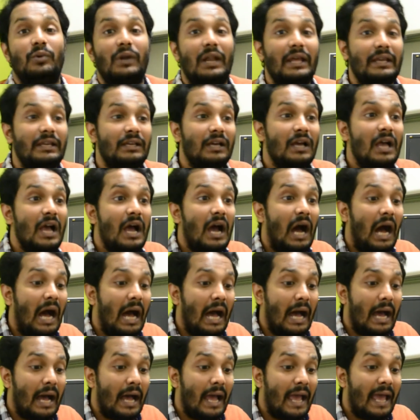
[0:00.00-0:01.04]
Like
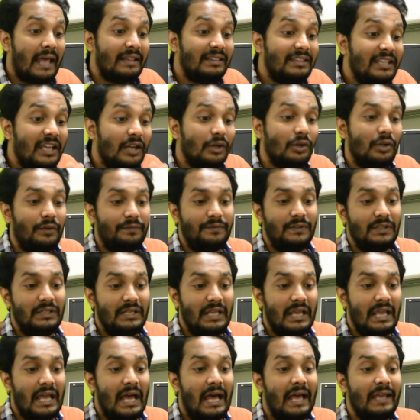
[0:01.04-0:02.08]
at the end of the
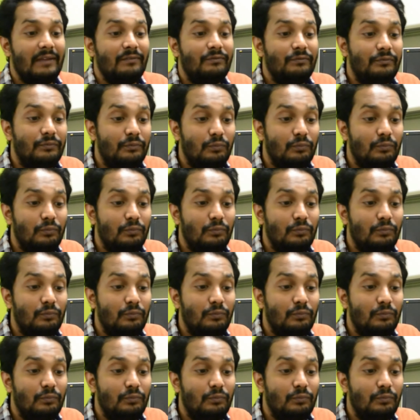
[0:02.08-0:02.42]
day, I